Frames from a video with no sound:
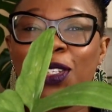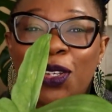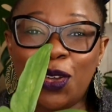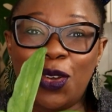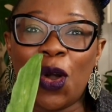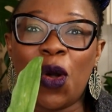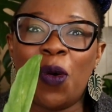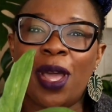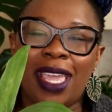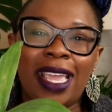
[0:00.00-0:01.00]
to
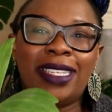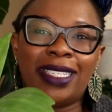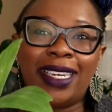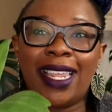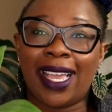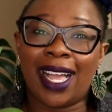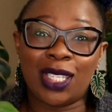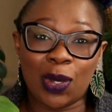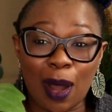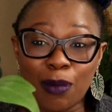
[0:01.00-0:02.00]
go into
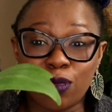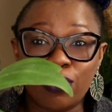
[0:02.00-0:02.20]
leca. So I'm